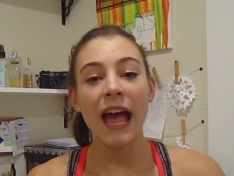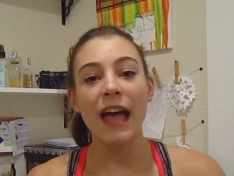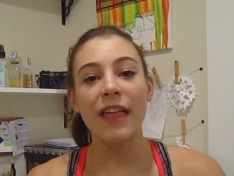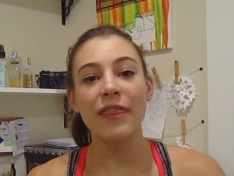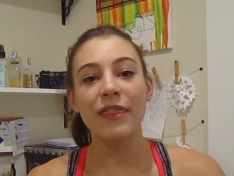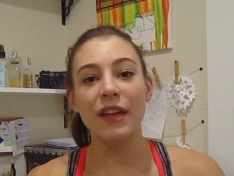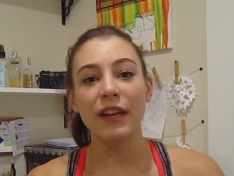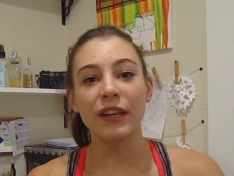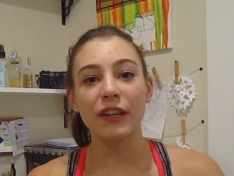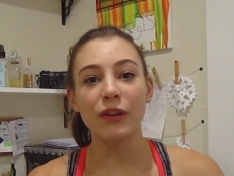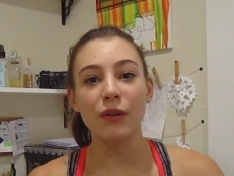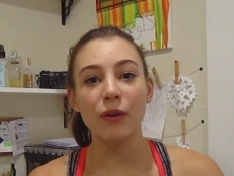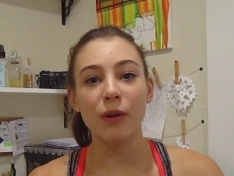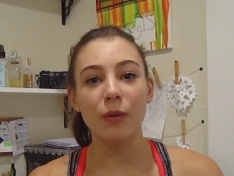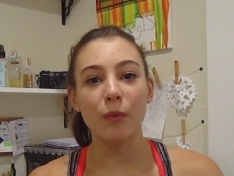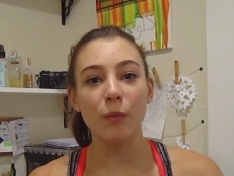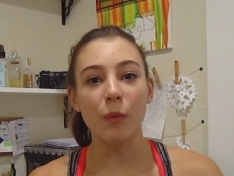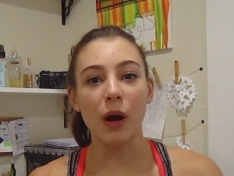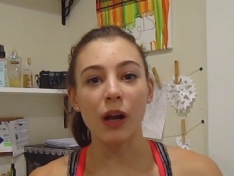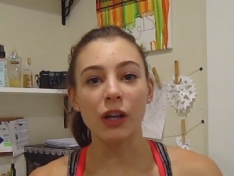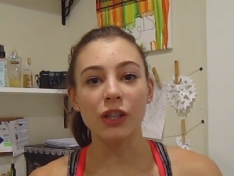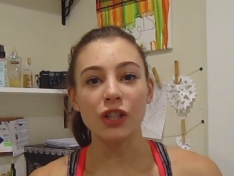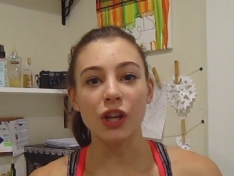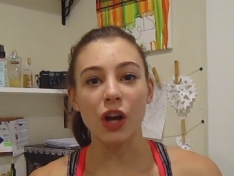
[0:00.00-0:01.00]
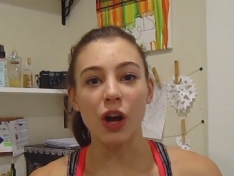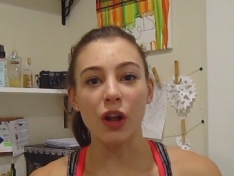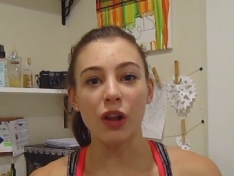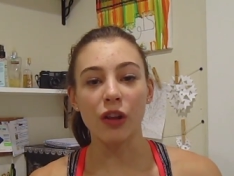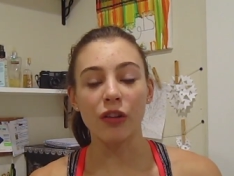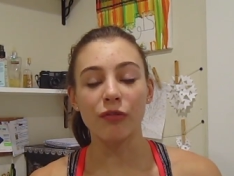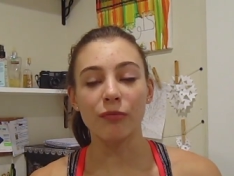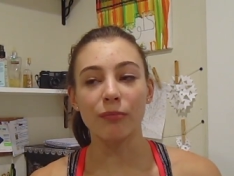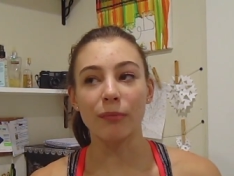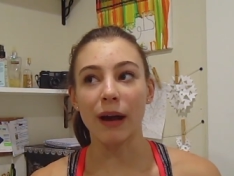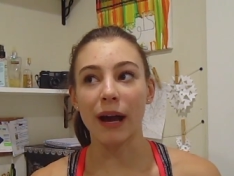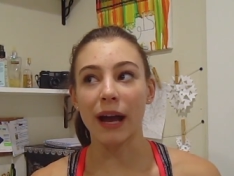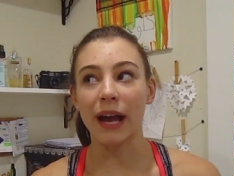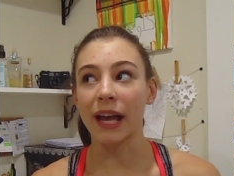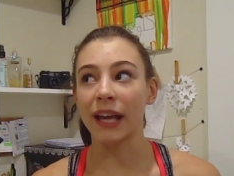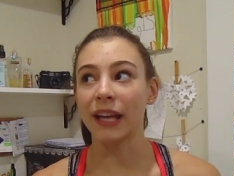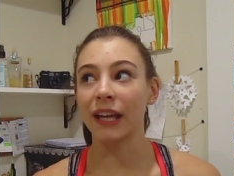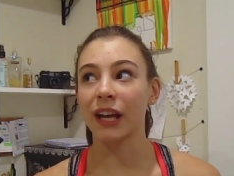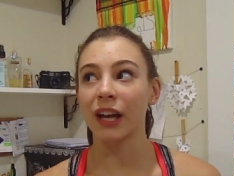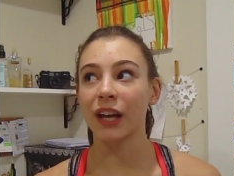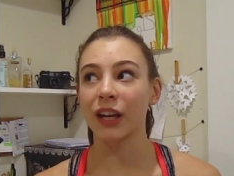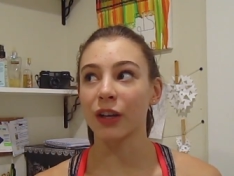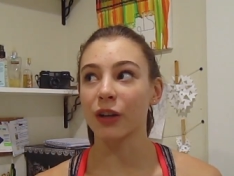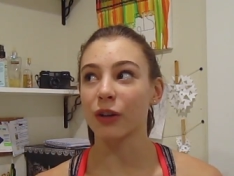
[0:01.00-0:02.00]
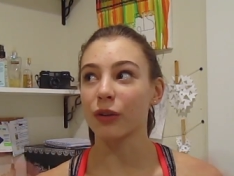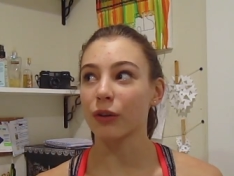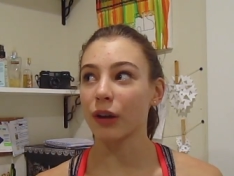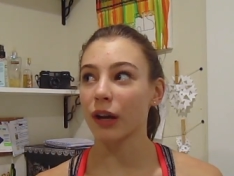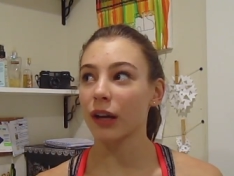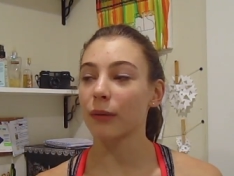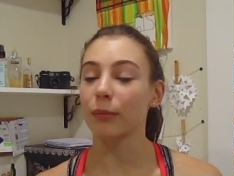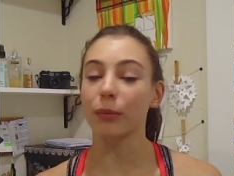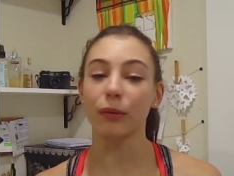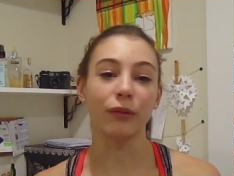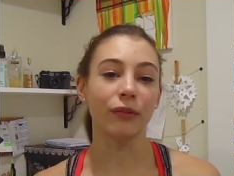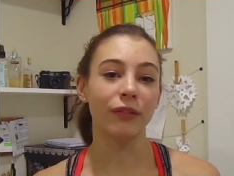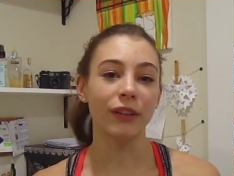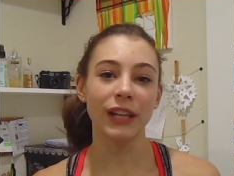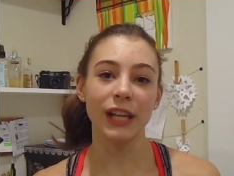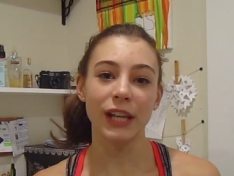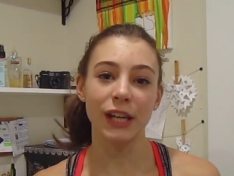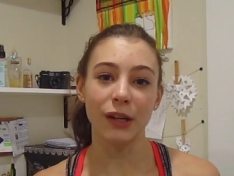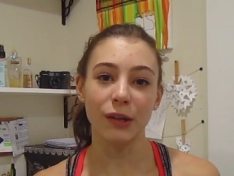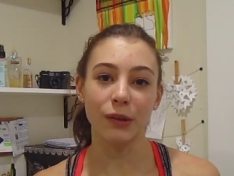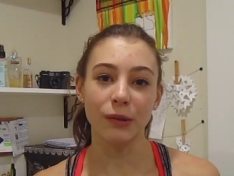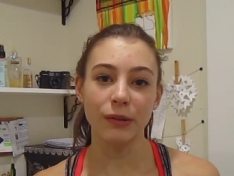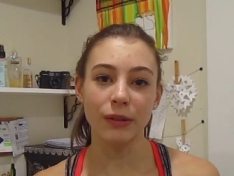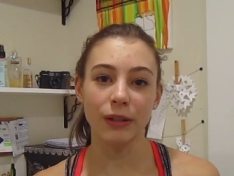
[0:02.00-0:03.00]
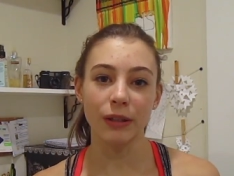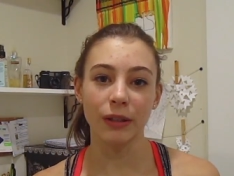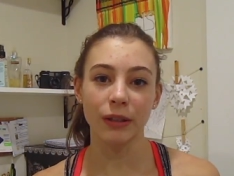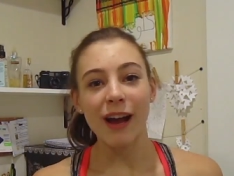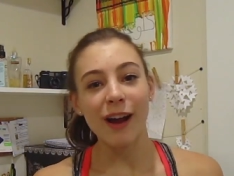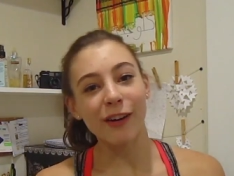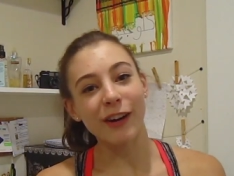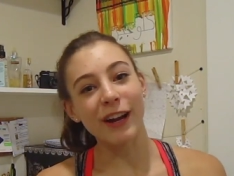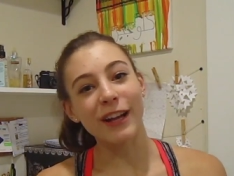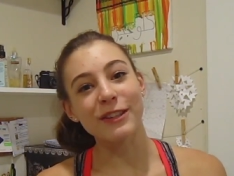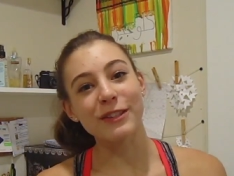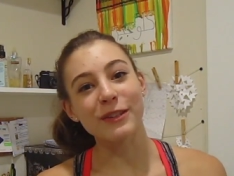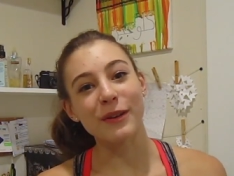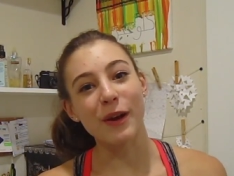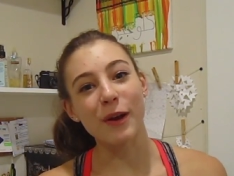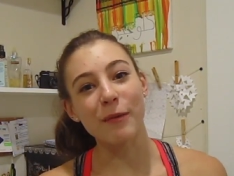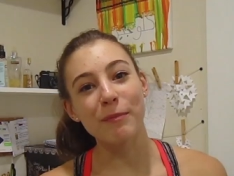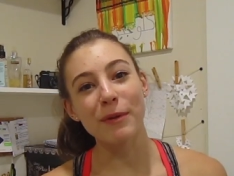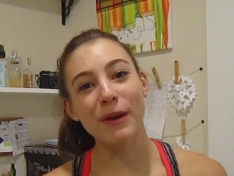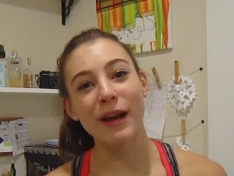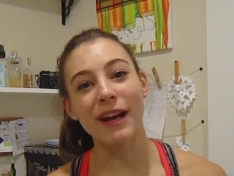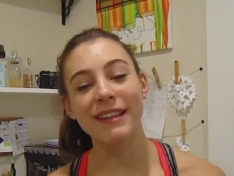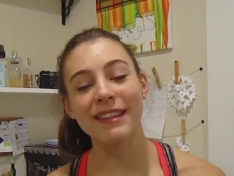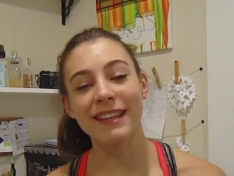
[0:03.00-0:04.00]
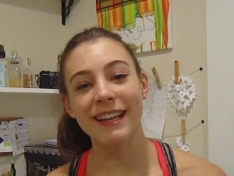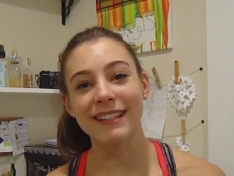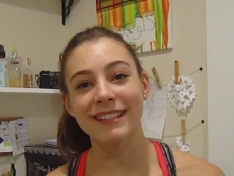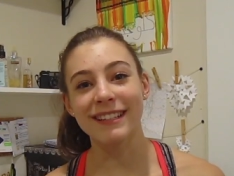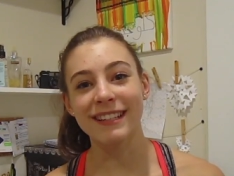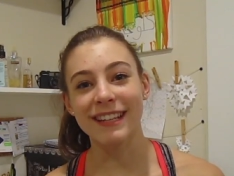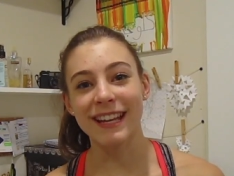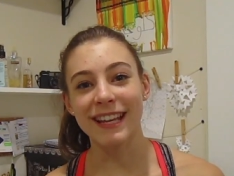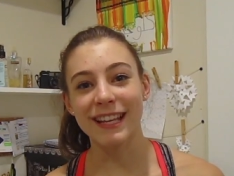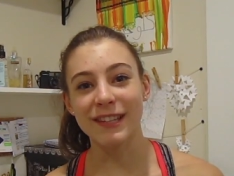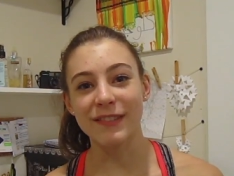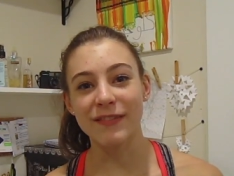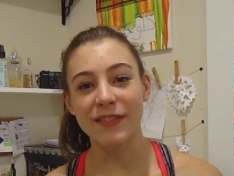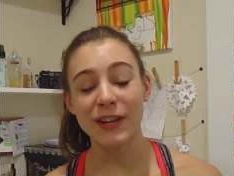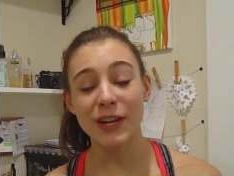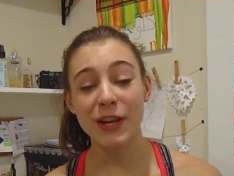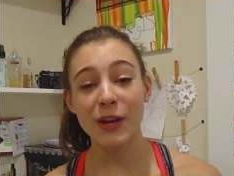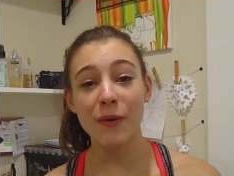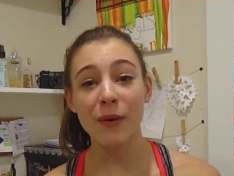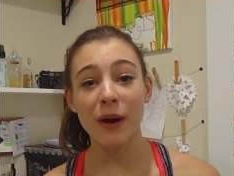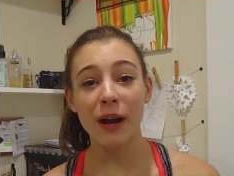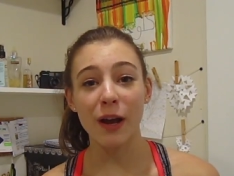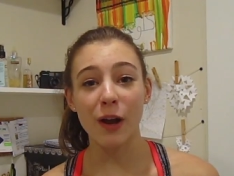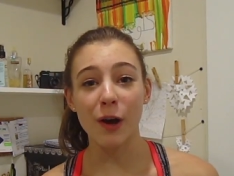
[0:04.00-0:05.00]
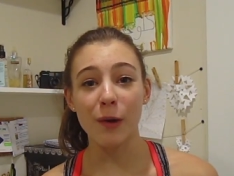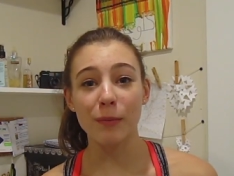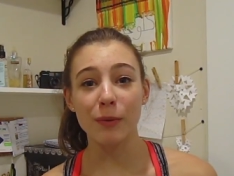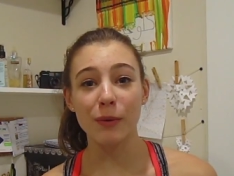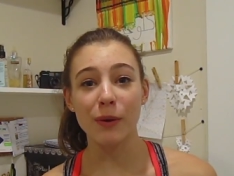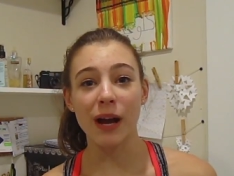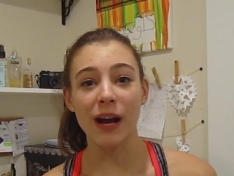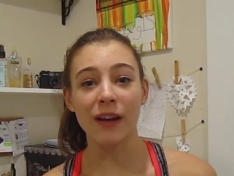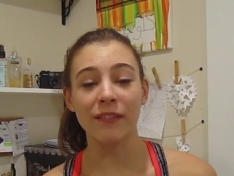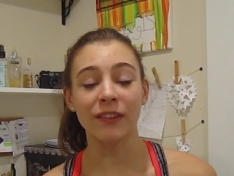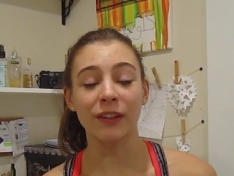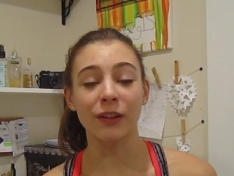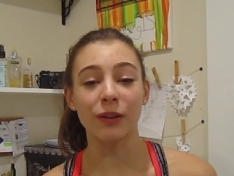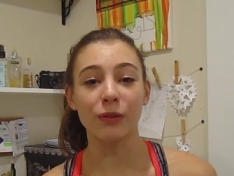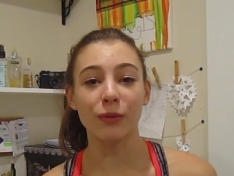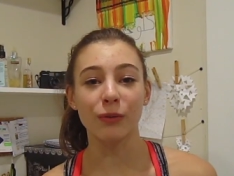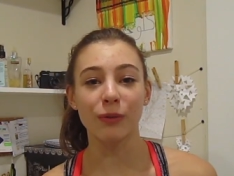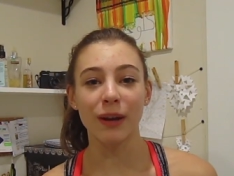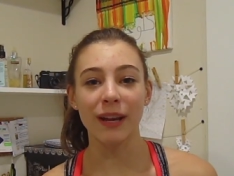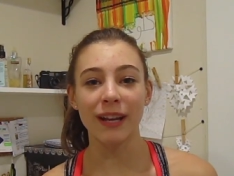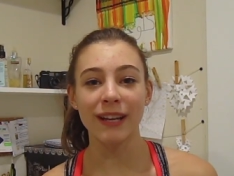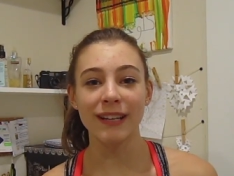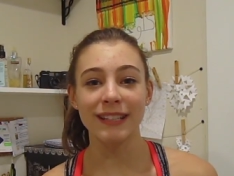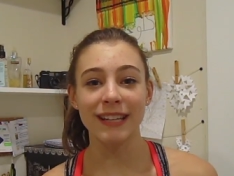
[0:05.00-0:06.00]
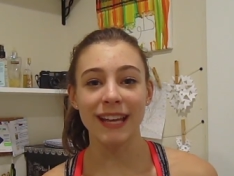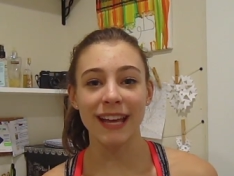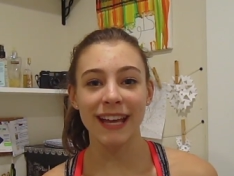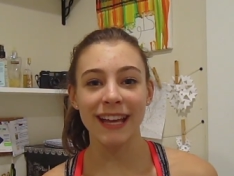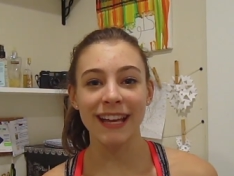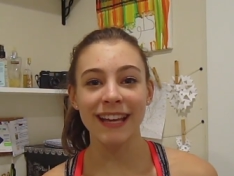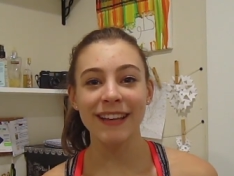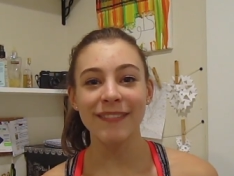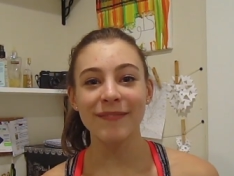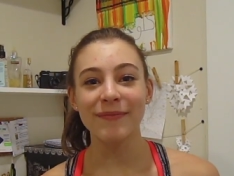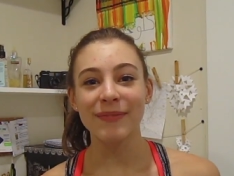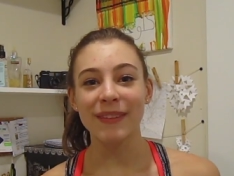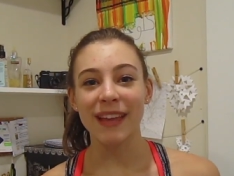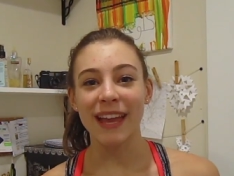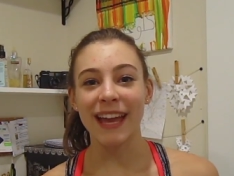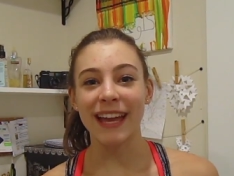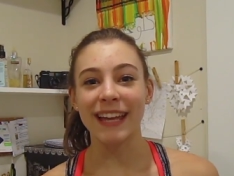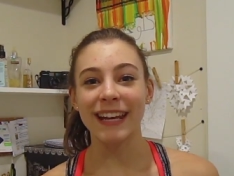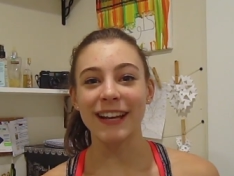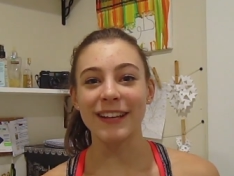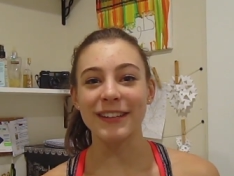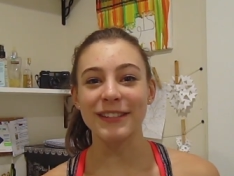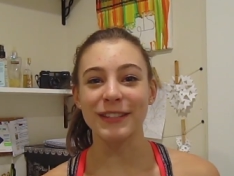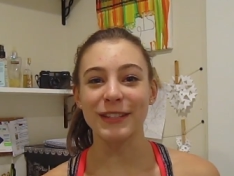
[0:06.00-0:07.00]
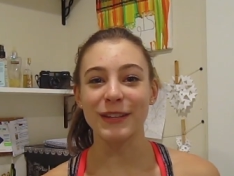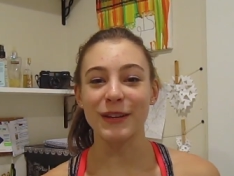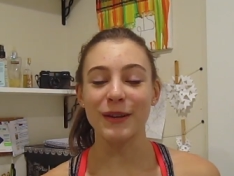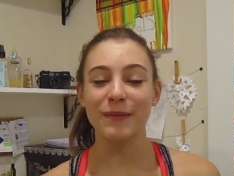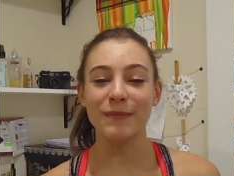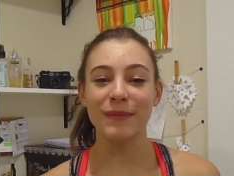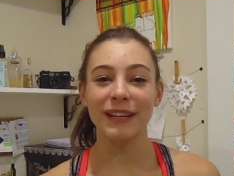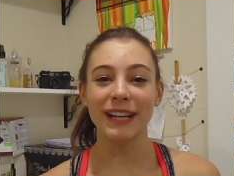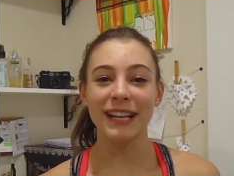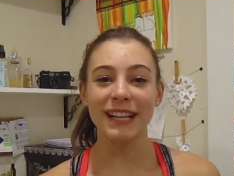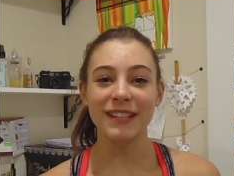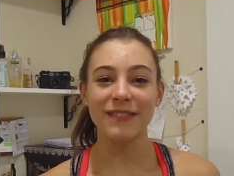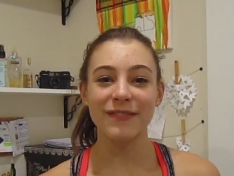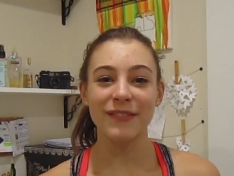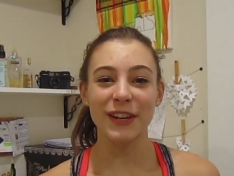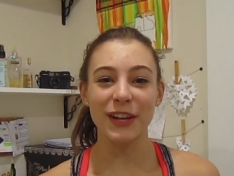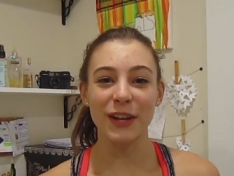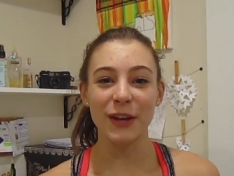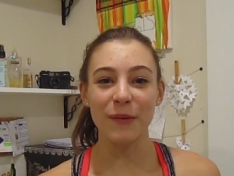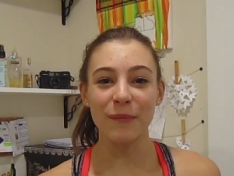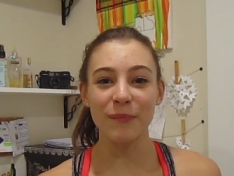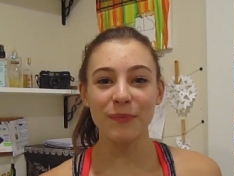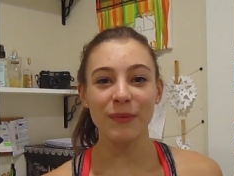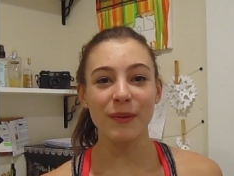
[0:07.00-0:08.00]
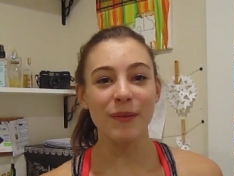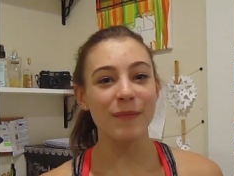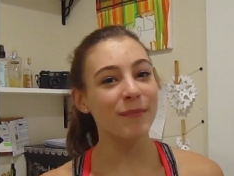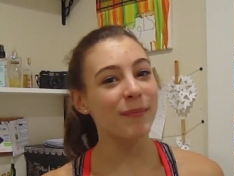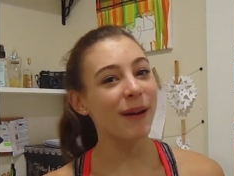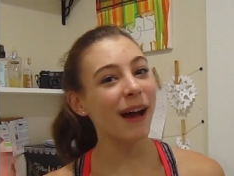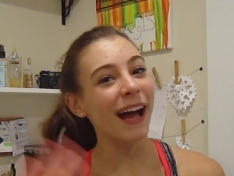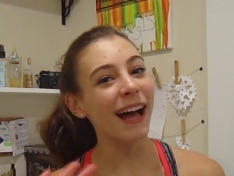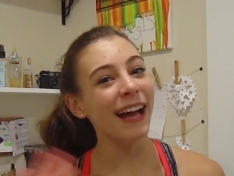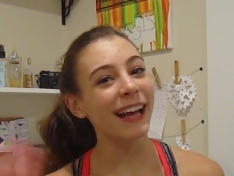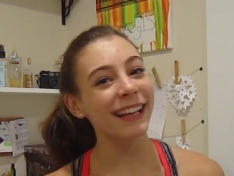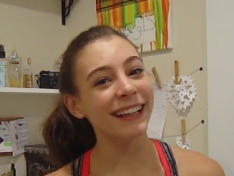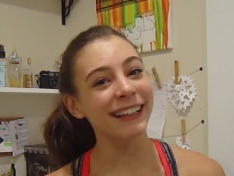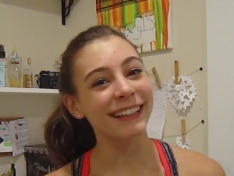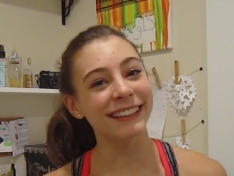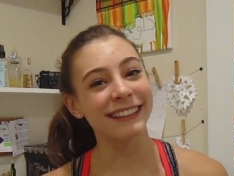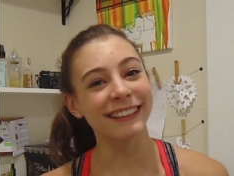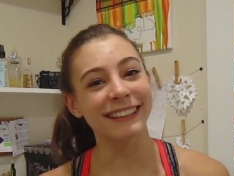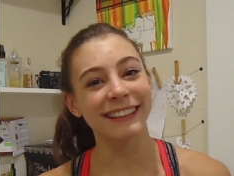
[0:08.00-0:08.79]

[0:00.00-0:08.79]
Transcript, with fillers: and then you can watch all of my incredible videos. Alright, so I hope you guys liked today's video. I hope you have a great day, and I'll see you in my next video. Bye!